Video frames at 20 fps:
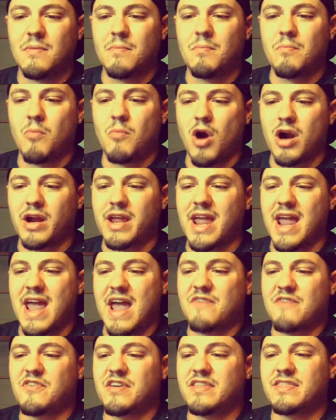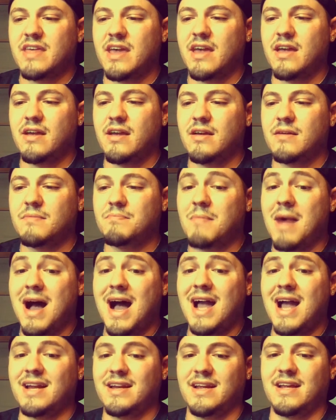marking everything
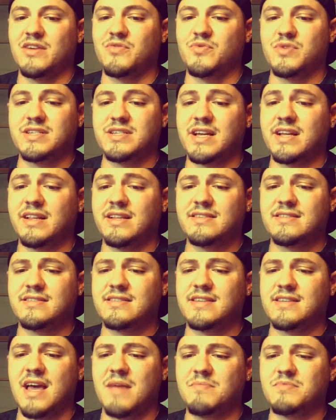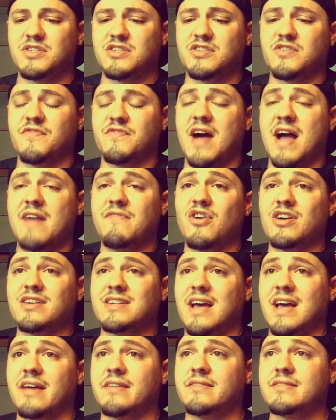mine in a ridiculous attempt to survive our
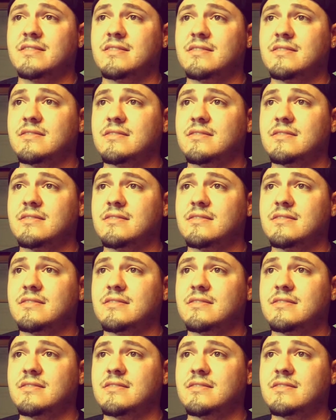deaths.